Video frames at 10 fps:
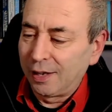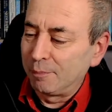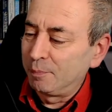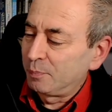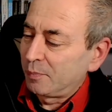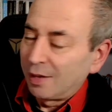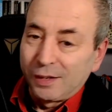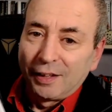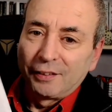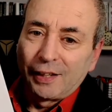
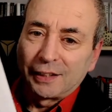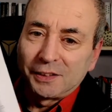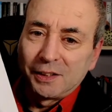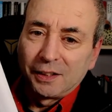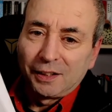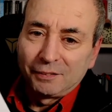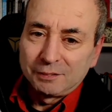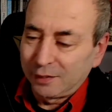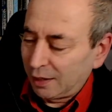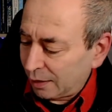That's the
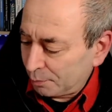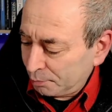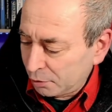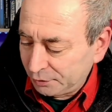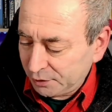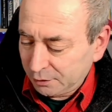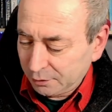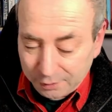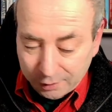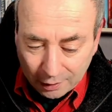proofs
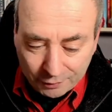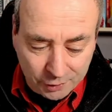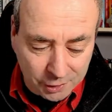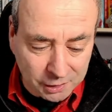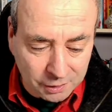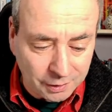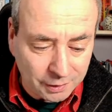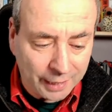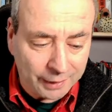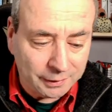version
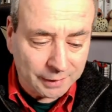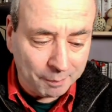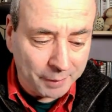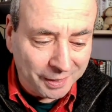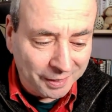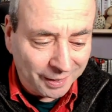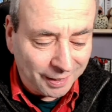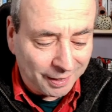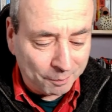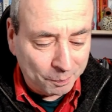that Eddie sent me,
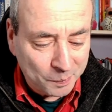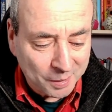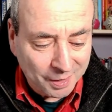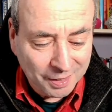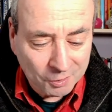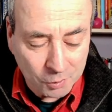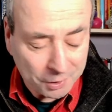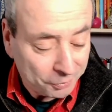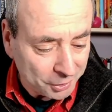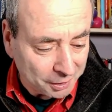
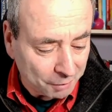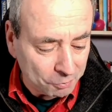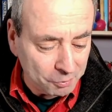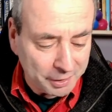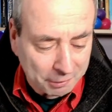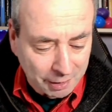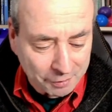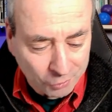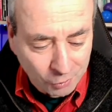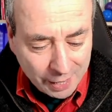for which I'm really
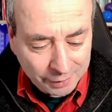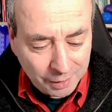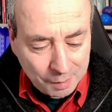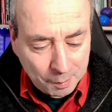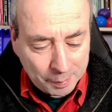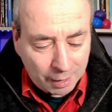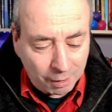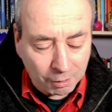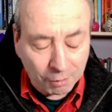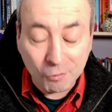grateful, and I am
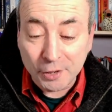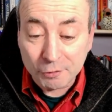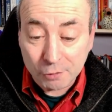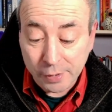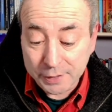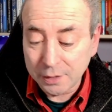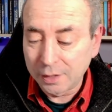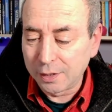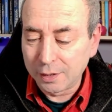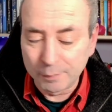about halfway through
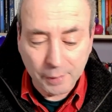it.